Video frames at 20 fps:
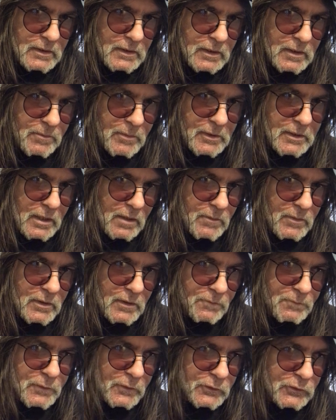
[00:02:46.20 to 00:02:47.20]
He became an
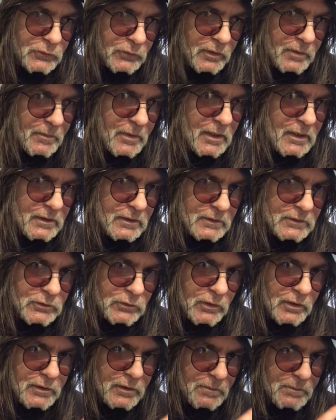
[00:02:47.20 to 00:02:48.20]
infantryman,
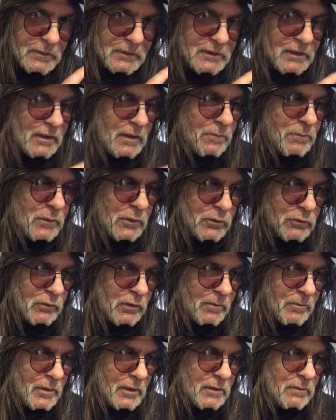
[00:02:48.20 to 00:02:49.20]
trained up as an
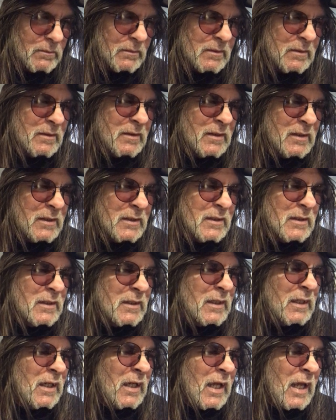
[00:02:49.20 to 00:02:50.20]
infantryman,
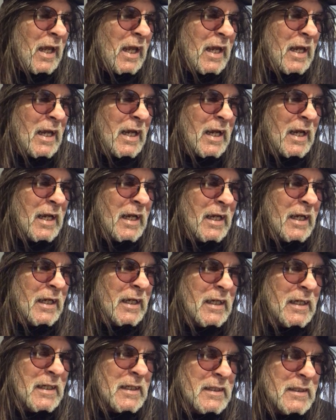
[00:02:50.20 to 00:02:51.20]

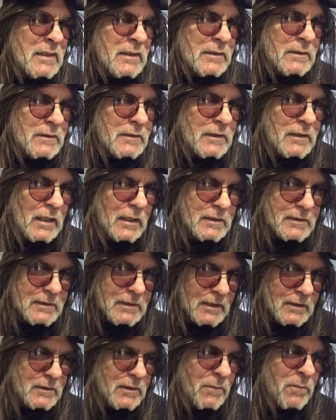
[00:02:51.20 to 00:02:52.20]
and he got
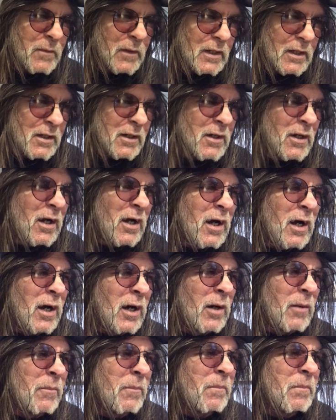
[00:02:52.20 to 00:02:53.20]
sent to
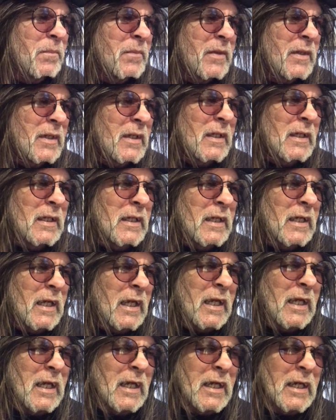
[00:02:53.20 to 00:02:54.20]
Vietnam
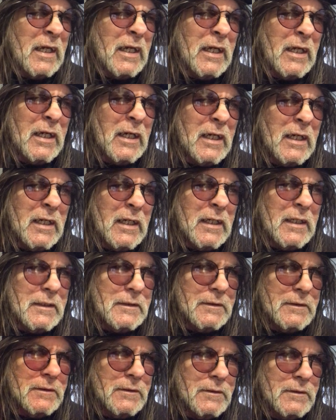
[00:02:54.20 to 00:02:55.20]

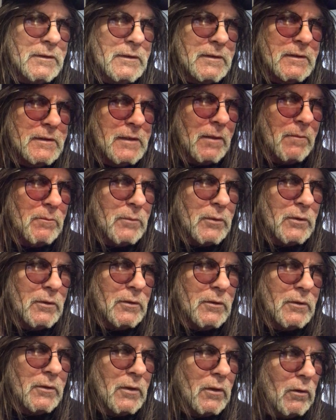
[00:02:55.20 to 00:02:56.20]
in
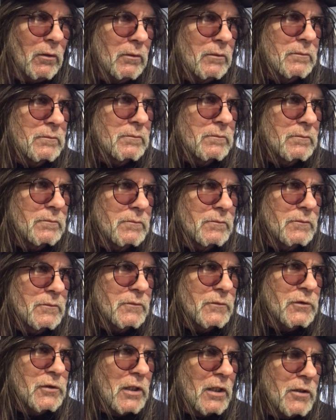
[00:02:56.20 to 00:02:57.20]
December, no,
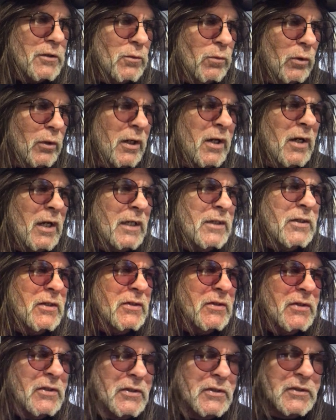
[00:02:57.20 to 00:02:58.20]
January
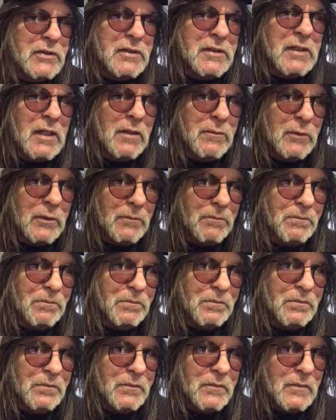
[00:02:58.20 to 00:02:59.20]
1967.
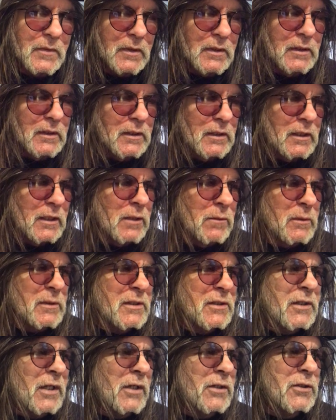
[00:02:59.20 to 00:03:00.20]
He was
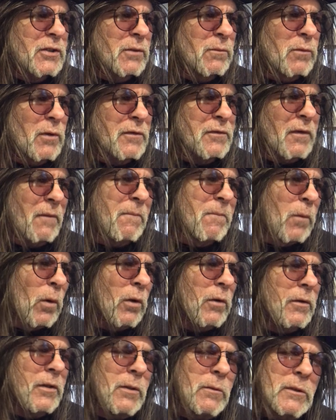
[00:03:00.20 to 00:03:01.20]
stationed with the
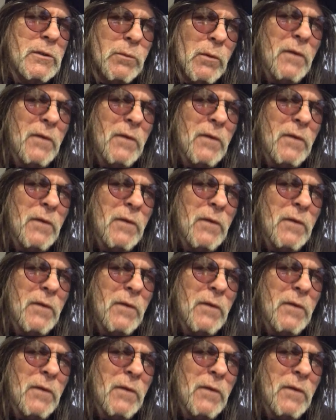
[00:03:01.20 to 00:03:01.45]
Fort, he was